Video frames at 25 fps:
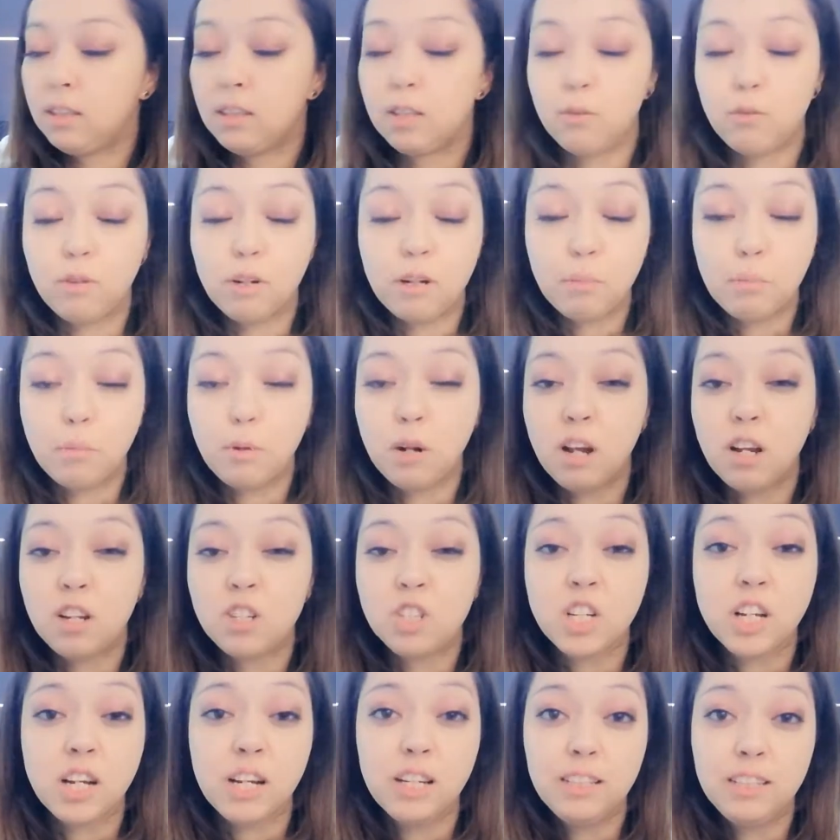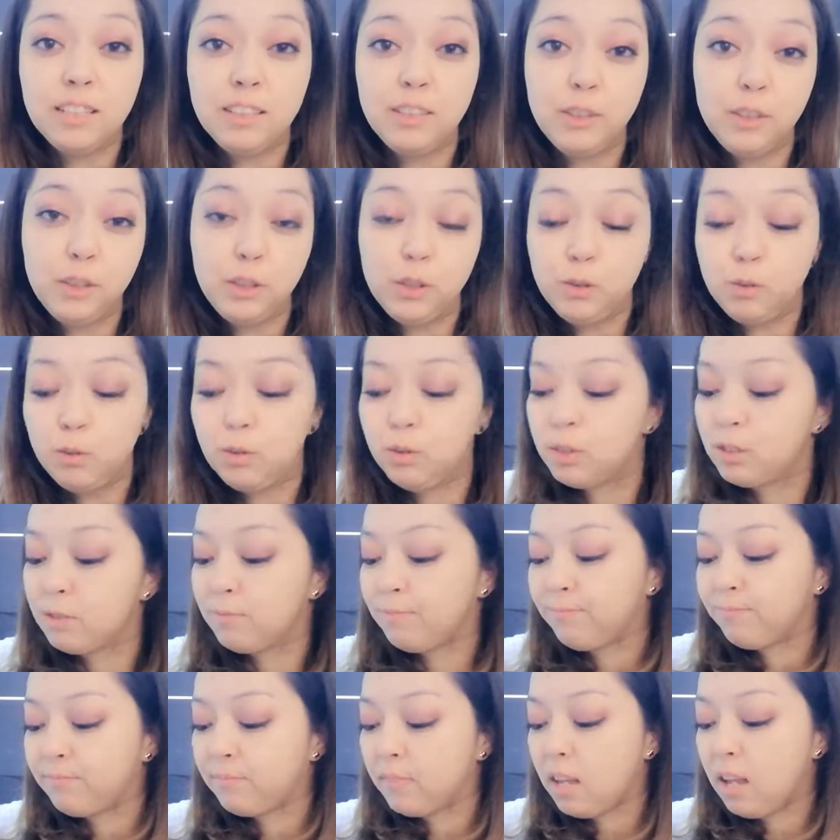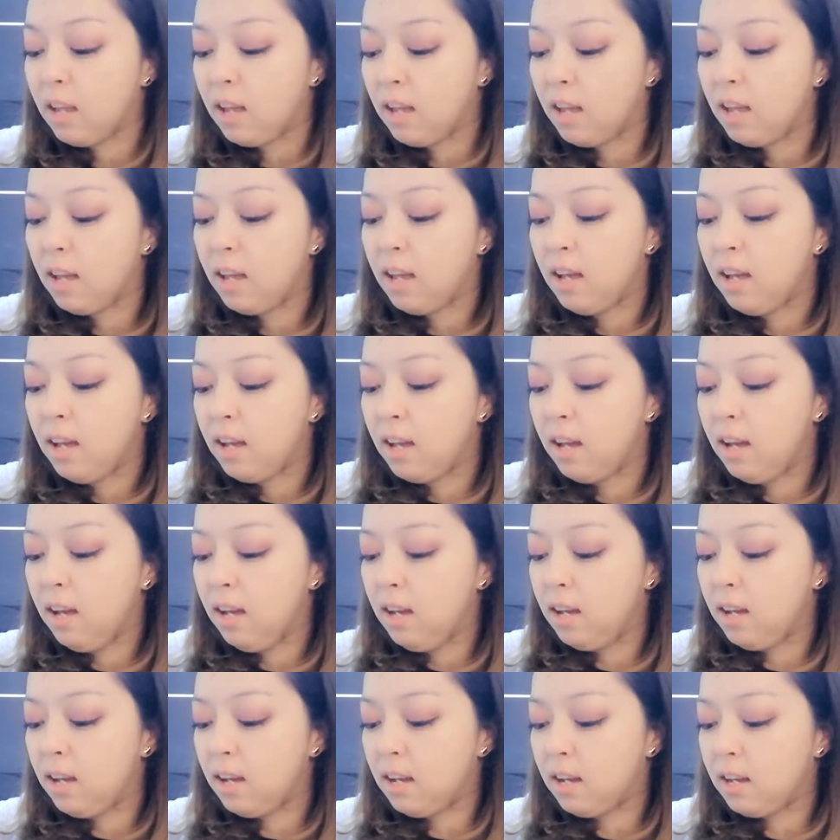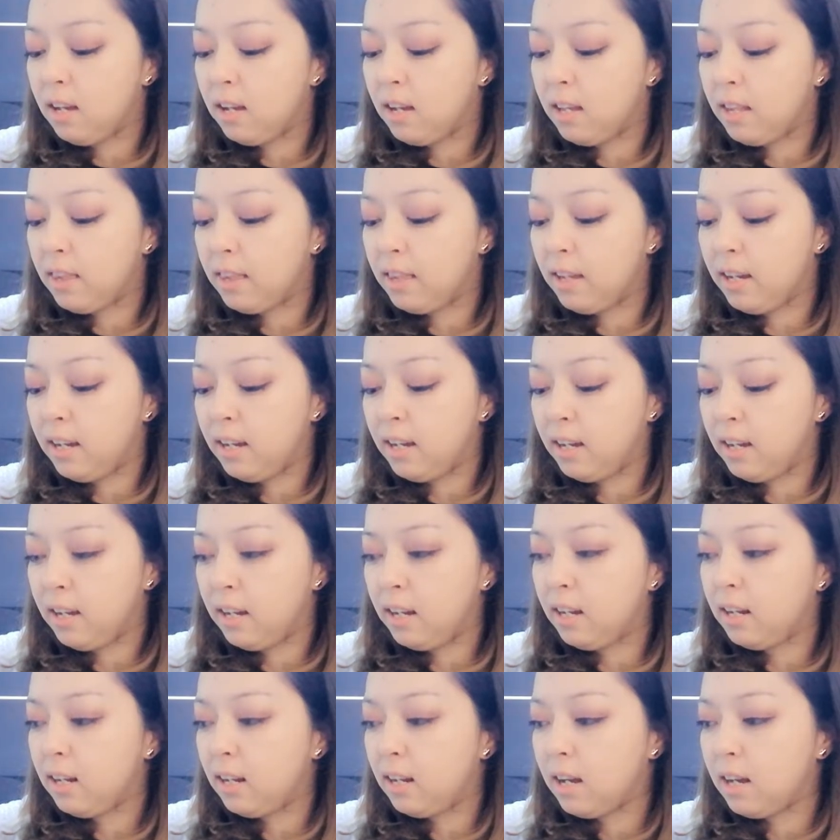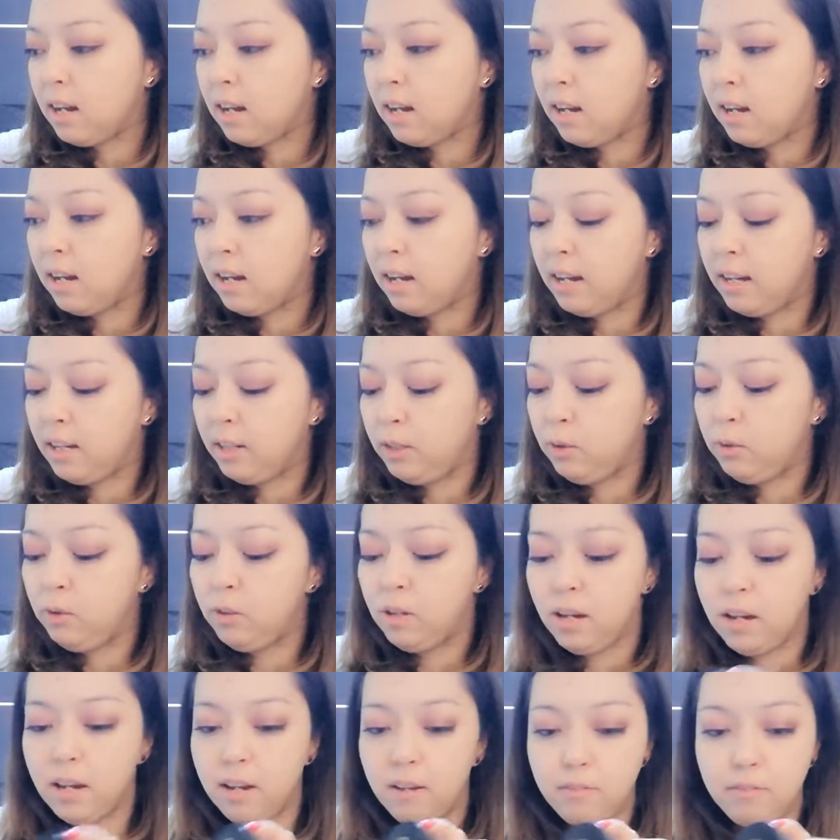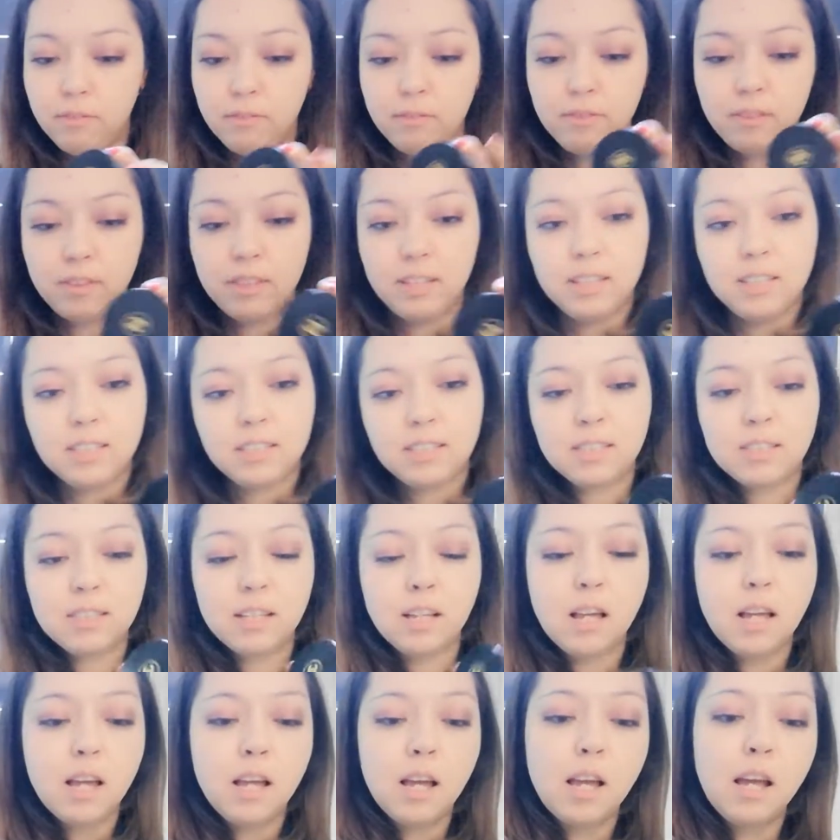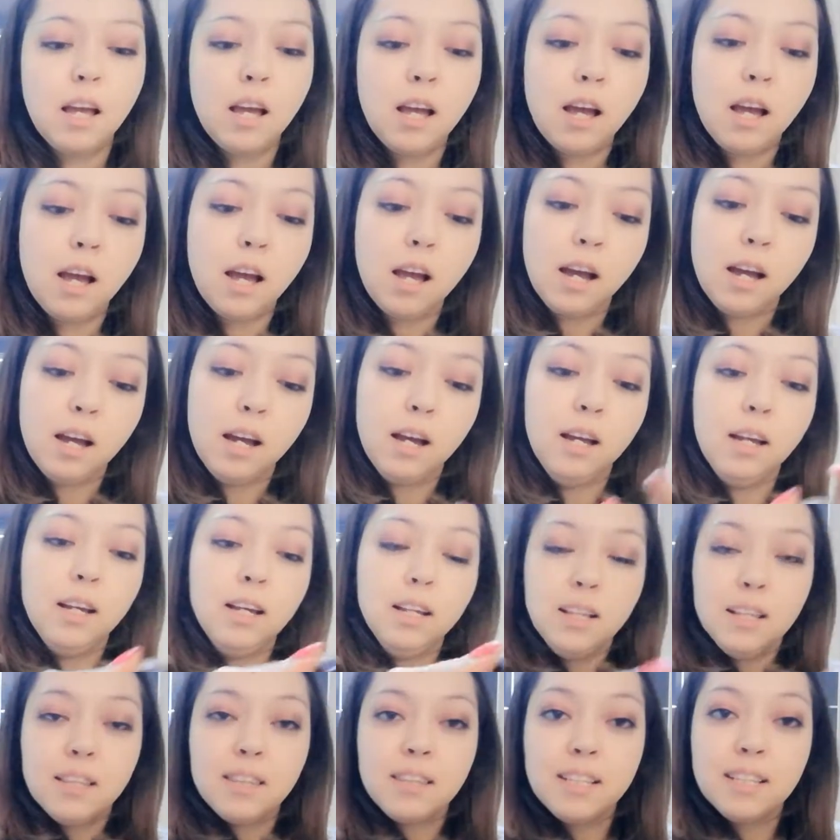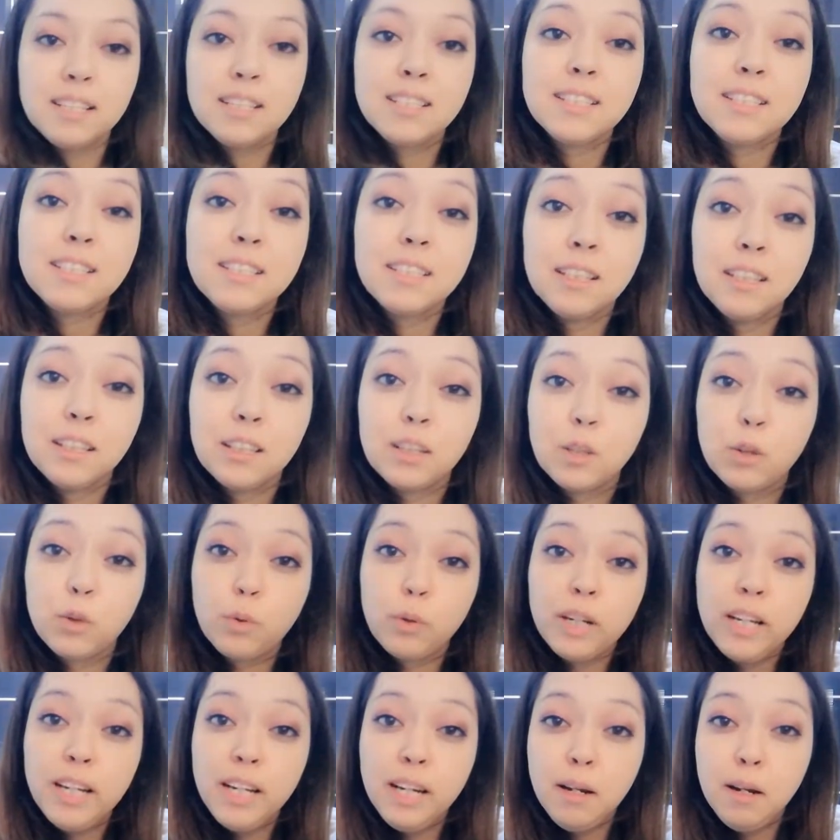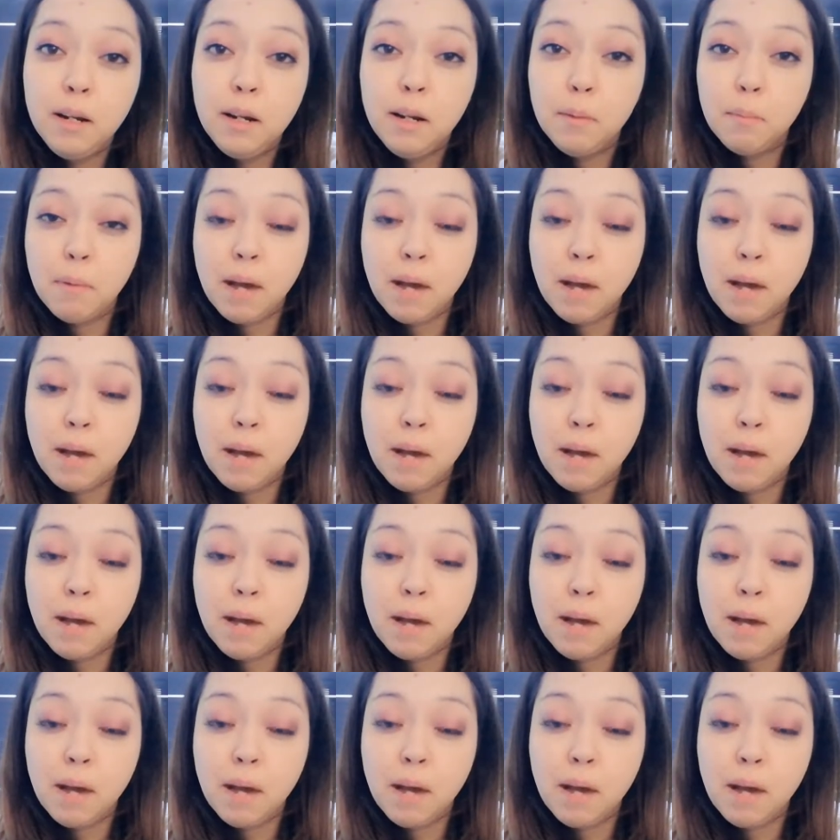the red blush I didn't use, and then I do have this This is a cream